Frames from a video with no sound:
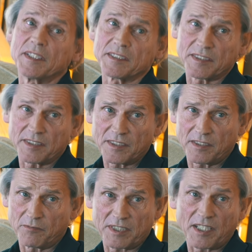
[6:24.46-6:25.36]
minister,
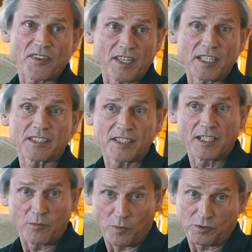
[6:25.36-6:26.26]
which I think
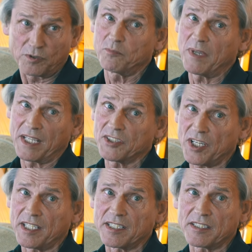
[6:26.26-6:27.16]
really wanted to make a
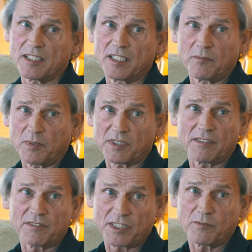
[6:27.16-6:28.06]
change, but
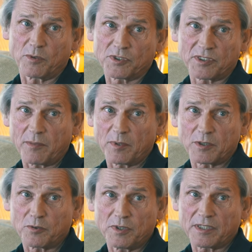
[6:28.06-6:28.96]
even she wasn't
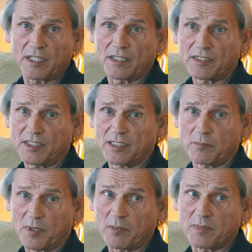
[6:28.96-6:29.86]
able to it, and I think
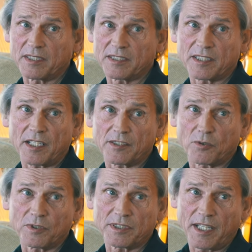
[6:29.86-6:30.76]
the prime minister had
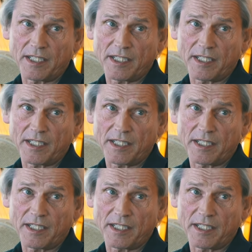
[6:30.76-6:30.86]
a role in